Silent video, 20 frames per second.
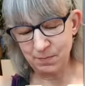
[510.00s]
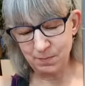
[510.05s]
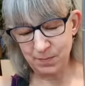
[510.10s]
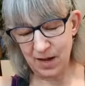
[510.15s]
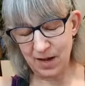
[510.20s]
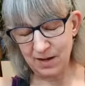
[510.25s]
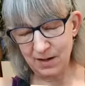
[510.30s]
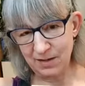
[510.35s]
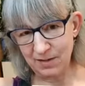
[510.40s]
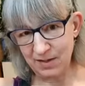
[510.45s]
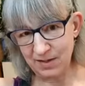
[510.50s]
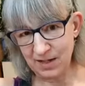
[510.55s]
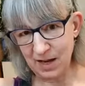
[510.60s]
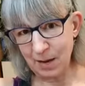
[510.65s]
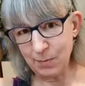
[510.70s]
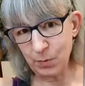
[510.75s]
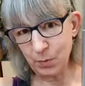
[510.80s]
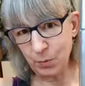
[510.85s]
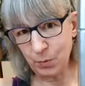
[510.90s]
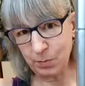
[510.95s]
The
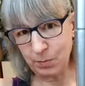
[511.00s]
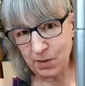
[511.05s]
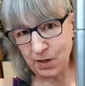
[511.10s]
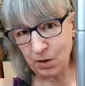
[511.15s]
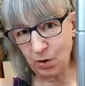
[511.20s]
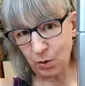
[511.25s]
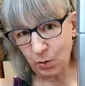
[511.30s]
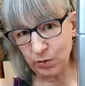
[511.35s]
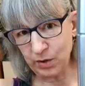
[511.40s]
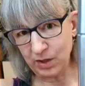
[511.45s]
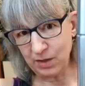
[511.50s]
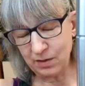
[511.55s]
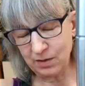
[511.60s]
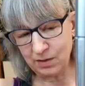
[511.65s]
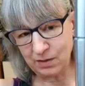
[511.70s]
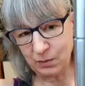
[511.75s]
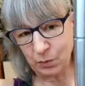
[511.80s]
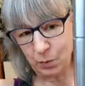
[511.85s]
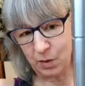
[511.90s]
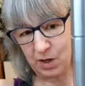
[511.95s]
table would be
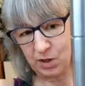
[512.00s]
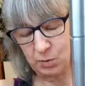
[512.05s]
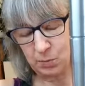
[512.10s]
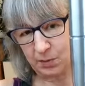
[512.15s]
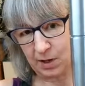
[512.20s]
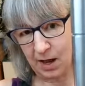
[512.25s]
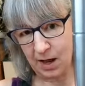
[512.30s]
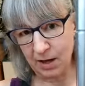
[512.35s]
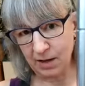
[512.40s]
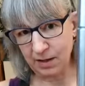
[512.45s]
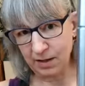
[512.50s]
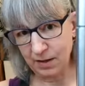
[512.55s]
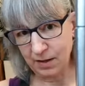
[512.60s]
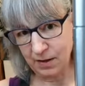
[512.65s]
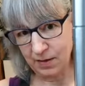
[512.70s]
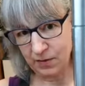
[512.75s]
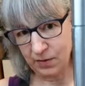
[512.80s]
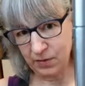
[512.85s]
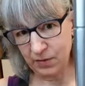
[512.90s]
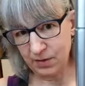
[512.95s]
holding the swage block.
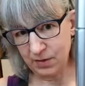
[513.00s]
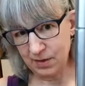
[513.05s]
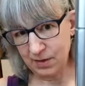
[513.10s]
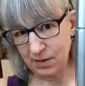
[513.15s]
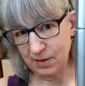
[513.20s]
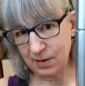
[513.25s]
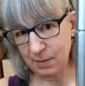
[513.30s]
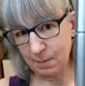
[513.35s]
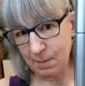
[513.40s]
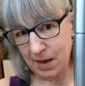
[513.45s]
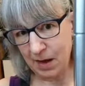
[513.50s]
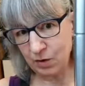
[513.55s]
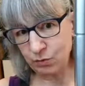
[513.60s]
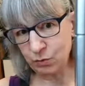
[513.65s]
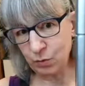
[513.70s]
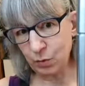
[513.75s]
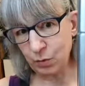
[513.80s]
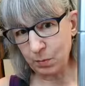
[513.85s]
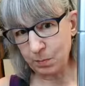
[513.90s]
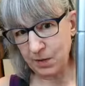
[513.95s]
The
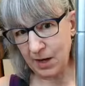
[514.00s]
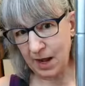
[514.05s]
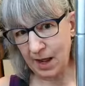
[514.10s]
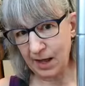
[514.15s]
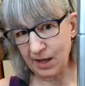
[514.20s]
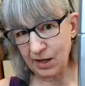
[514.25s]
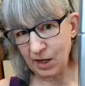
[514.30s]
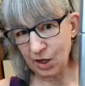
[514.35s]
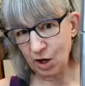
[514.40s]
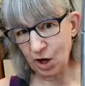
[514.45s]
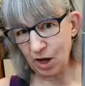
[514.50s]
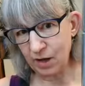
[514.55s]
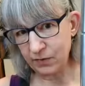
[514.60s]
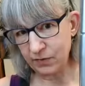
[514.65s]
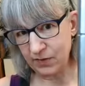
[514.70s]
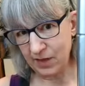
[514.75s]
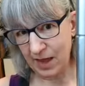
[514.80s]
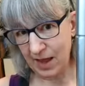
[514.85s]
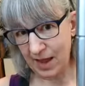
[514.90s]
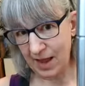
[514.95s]
mandrel would be hanging
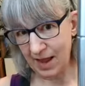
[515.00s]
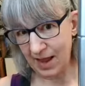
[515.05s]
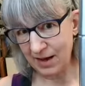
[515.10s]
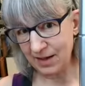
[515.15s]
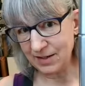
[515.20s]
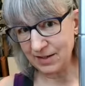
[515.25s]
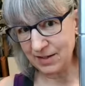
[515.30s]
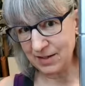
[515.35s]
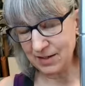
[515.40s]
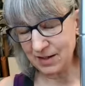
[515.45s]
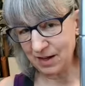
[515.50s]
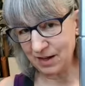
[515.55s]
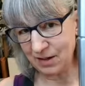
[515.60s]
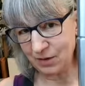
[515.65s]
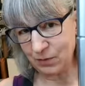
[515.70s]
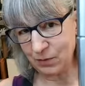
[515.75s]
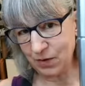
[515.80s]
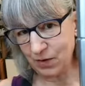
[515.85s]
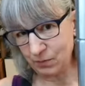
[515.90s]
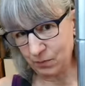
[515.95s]
off the end
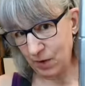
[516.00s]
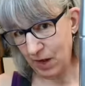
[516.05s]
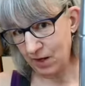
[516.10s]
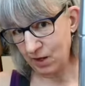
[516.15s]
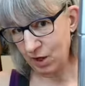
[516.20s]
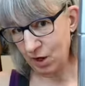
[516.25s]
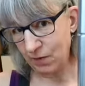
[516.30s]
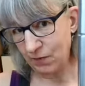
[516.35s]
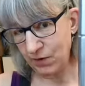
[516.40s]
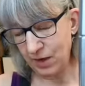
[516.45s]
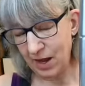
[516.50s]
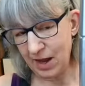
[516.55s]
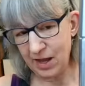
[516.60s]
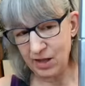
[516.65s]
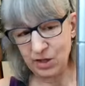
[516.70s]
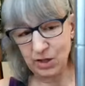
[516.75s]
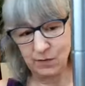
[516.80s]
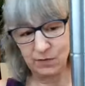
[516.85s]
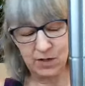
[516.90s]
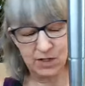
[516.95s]
hanging off the
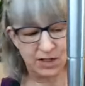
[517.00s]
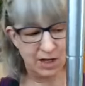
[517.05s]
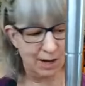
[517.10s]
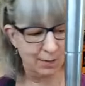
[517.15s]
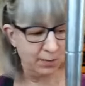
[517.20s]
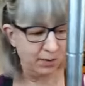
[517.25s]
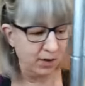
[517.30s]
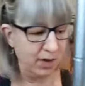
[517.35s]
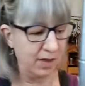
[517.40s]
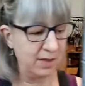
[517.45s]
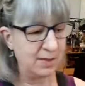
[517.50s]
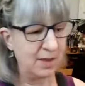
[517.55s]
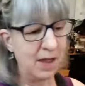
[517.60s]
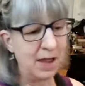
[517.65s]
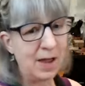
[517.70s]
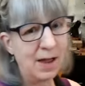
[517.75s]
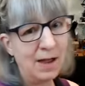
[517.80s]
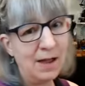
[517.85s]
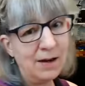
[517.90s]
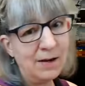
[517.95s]
edge of the table, and
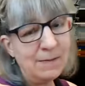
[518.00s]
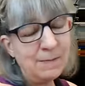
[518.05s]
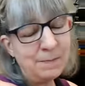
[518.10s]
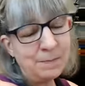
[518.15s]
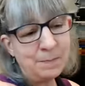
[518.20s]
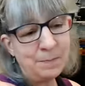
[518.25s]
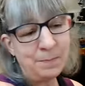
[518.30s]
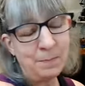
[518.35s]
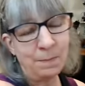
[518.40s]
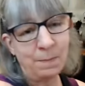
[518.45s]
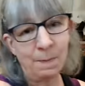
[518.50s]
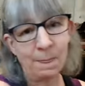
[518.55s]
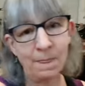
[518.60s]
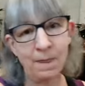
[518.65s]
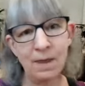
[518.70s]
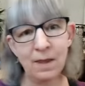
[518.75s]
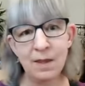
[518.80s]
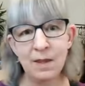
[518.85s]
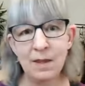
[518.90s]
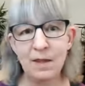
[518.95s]
then
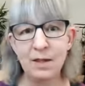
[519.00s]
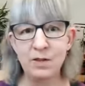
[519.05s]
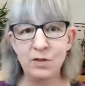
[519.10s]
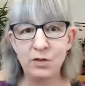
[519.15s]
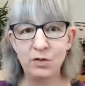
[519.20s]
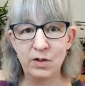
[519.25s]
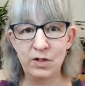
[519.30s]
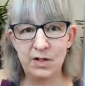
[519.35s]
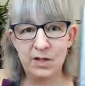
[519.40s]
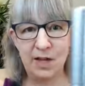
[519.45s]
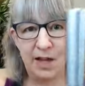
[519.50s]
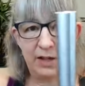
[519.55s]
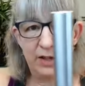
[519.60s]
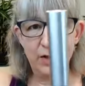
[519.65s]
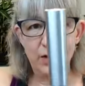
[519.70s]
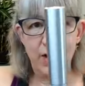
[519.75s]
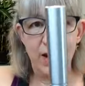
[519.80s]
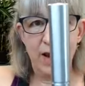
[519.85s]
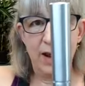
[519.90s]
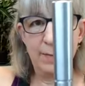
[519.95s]
you're going to
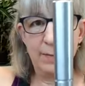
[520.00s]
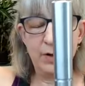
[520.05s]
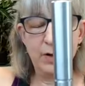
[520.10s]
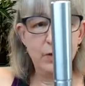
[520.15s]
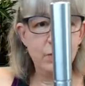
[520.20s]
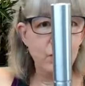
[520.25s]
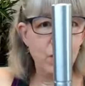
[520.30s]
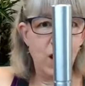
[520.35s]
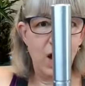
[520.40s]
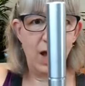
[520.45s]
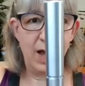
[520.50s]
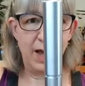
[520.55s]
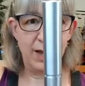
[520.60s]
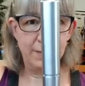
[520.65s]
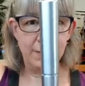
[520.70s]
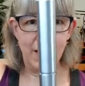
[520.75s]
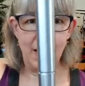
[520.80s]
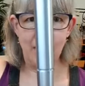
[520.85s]
take your hammer, rawhide